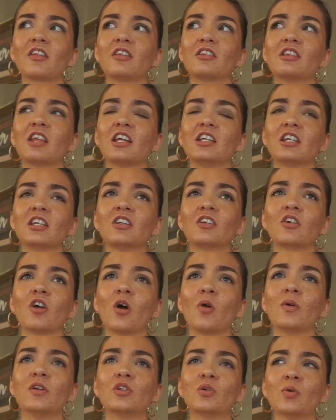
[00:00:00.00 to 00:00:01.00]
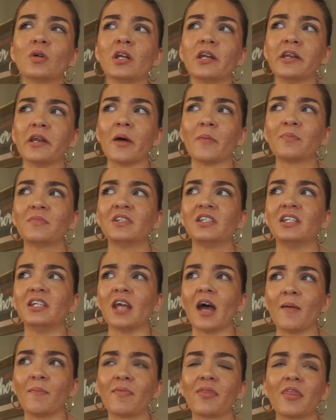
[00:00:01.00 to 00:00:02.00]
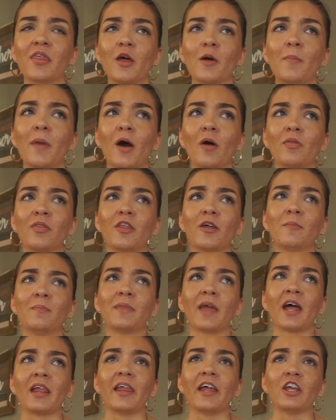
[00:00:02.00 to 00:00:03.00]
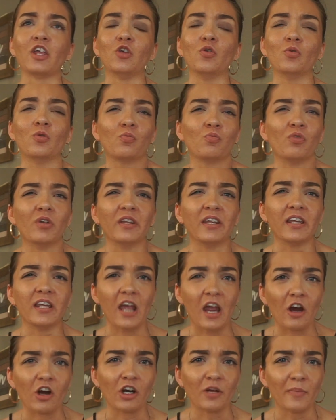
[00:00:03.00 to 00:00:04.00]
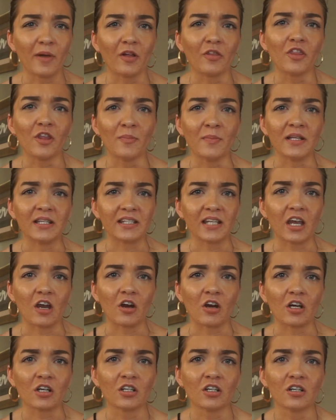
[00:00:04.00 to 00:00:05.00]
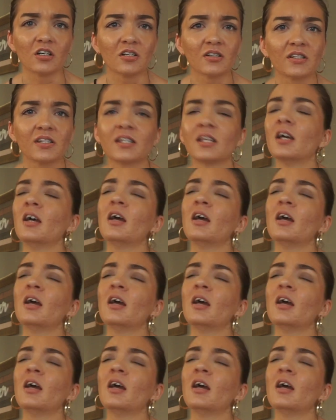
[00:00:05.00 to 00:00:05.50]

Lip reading: they didn't go into enough depth about them that like you really cared about them as characters.